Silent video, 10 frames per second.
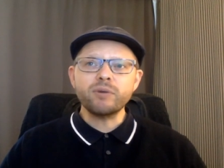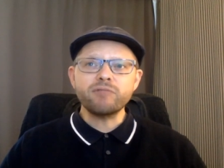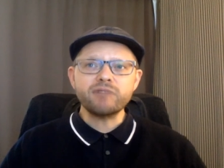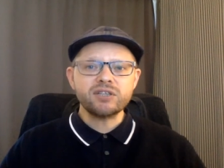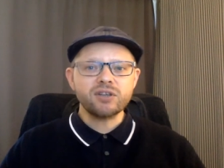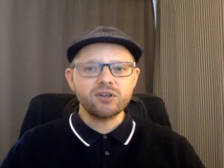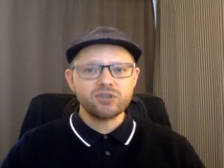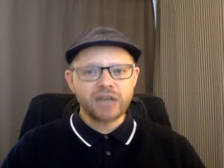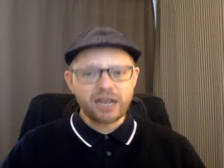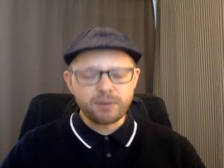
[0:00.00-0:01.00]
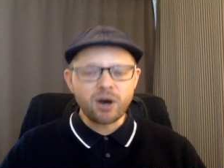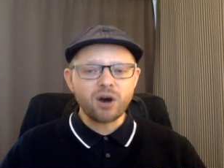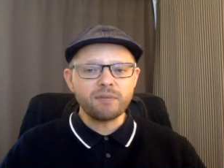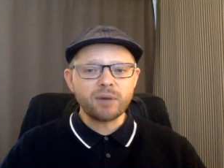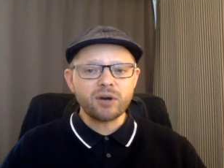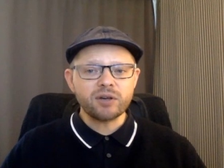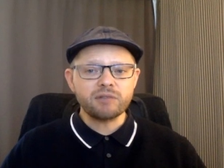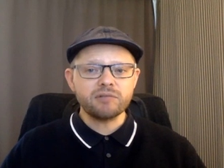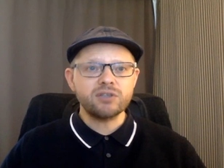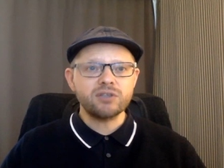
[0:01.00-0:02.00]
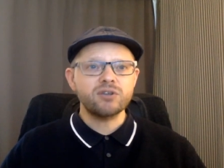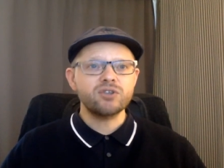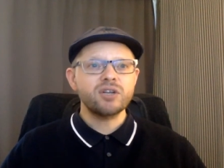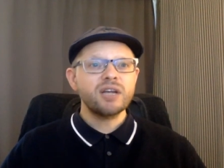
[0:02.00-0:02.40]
researched as part of a market research.